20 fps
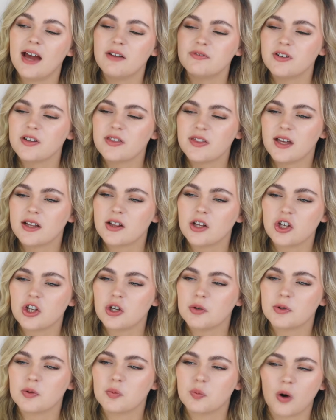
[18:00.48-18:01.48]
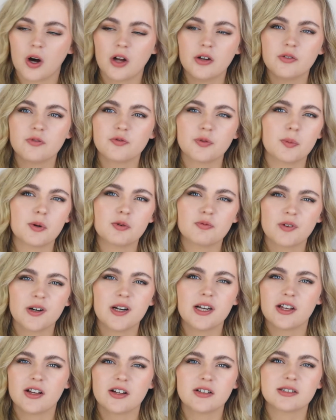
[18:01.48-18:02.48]
everything that you would want from a
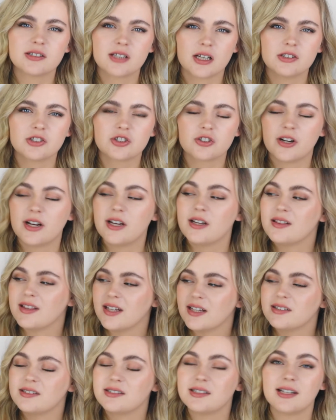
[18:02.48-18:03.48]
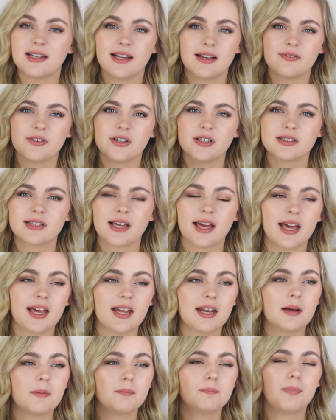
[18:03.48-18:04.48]
really good sunscreen, this delivers
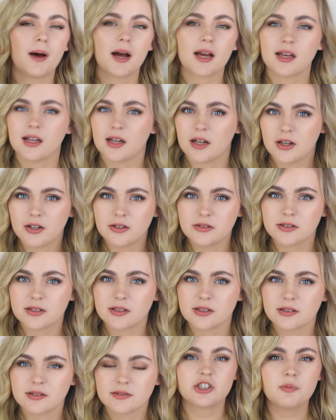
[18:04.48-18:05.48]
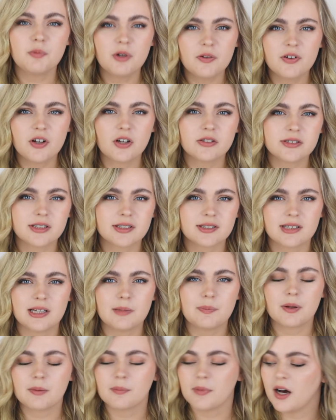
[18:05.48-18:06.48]
in bucket loads. So moving on to
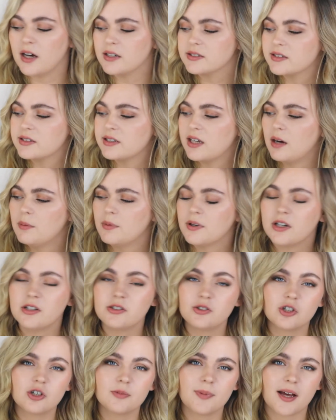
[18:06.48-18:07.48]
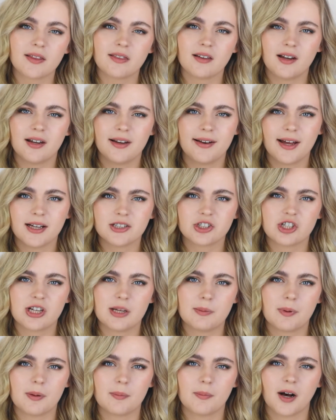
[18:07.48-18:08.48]
sleeping masks, we're going to talk about the Laneige
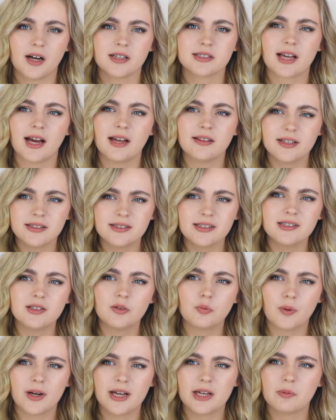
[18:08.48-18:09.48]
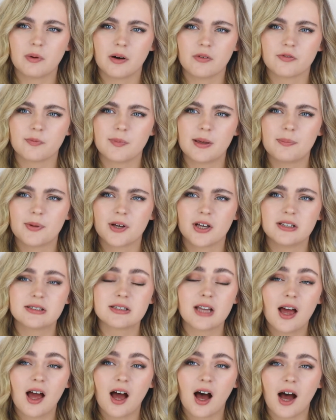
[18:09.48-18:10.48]
sleeping mask. And this is a weird one for me because
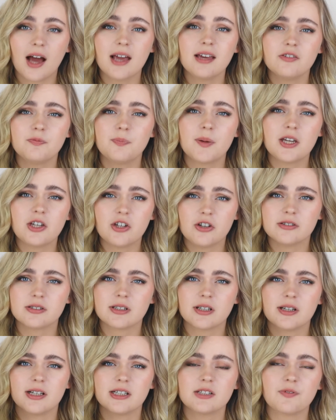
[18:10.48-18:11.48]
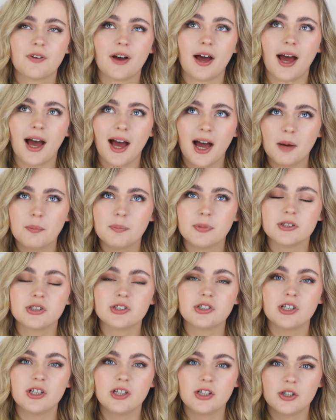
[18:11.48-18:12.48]
I have been using this for
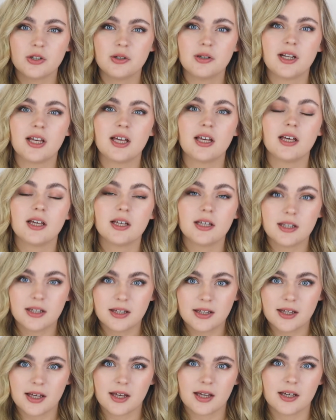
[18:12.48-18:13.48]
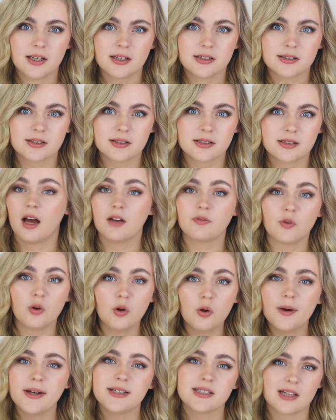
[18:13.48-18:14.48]
absolutely years. I've
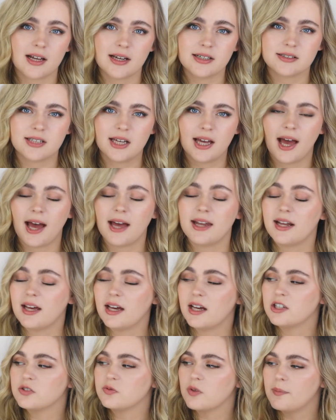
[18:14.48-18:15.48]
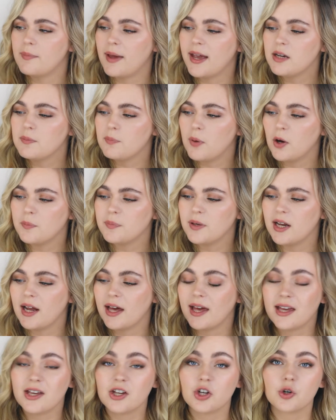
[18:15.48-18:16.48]
always liked it, and it has remained popular
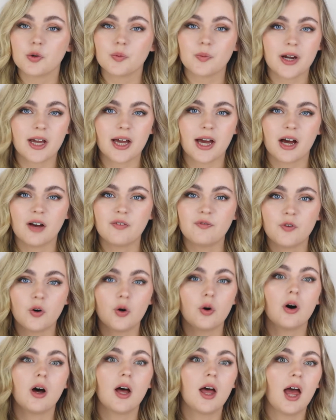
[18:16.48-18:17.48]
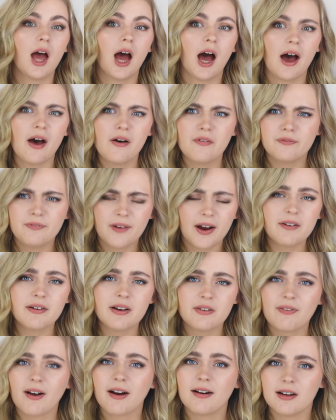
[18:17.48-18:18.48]
in Korea for a
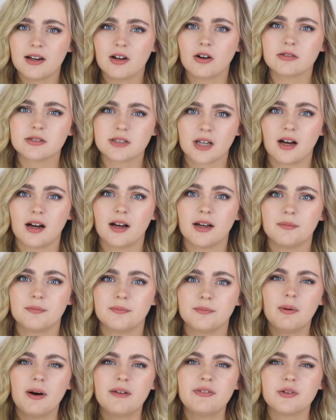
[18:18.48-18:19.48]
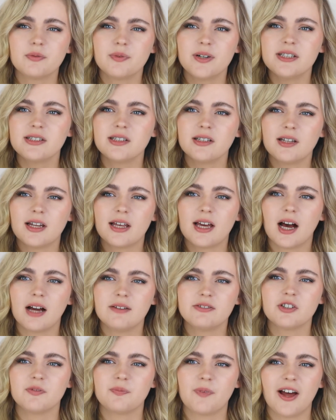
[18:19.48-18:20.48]
very, very long time. However, recently
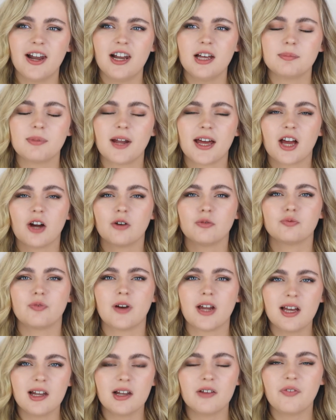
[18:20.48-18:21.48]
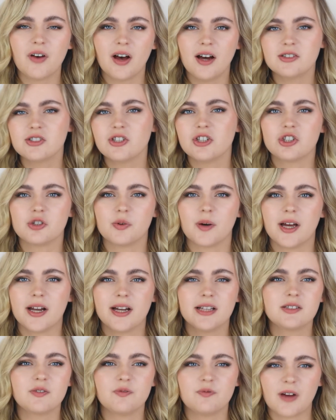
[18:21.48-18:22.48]
I've developed like a real aversion to it.
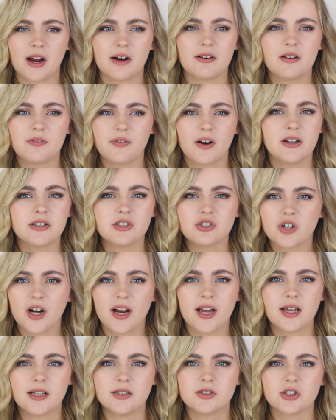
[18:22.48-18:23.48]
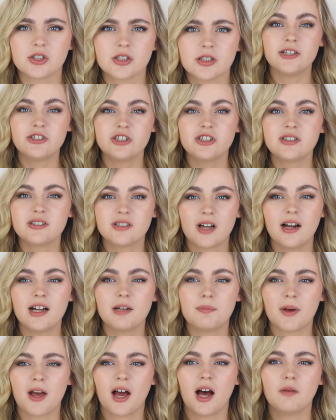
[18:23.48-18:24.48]
It's very, very strange. I just started
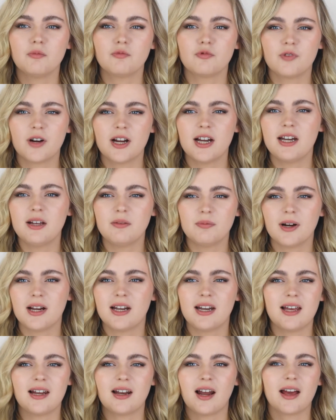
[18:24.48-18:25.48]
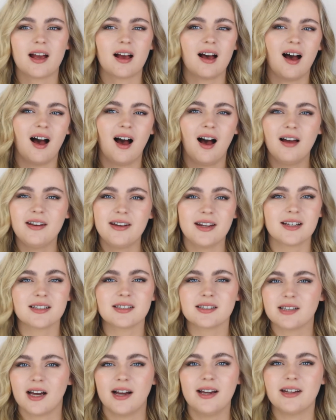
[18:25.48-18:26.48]
to become really, really like
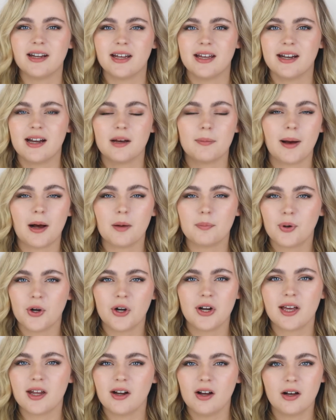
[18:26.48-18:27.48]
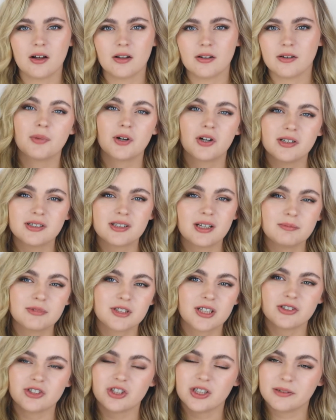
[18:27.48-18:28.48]
unexcited about putting it on because I'm
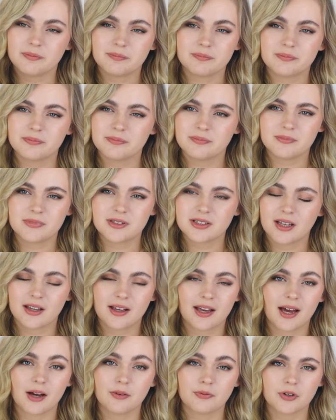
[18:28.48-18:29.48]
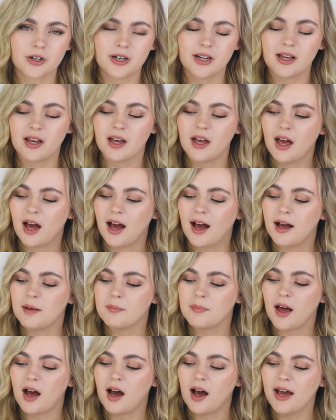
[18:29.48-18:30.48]
such a skincare freak.
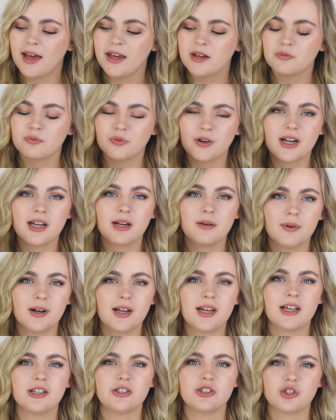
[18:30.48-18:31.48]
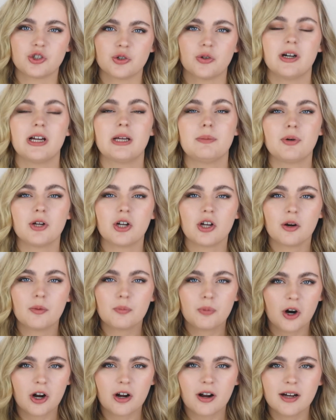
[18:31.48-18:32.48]
I really, really enjoy putting on
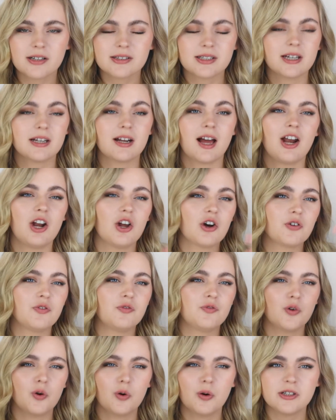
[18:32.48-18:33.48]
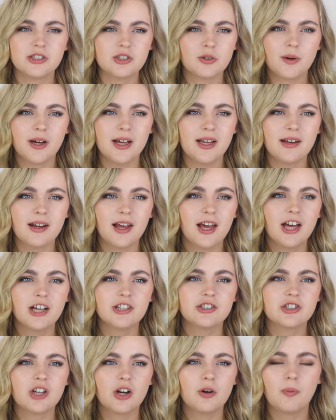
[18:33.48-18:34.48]
products, and I look forward to it.
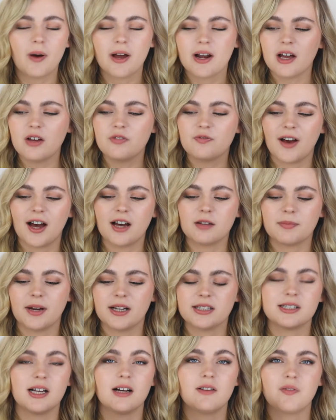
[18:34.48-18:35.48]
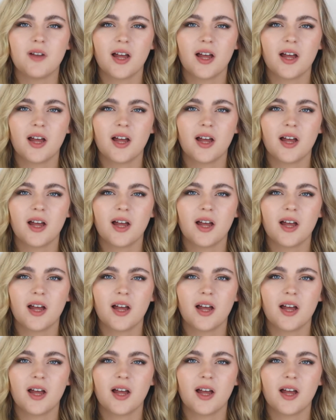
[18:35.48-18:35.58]
So when I found myself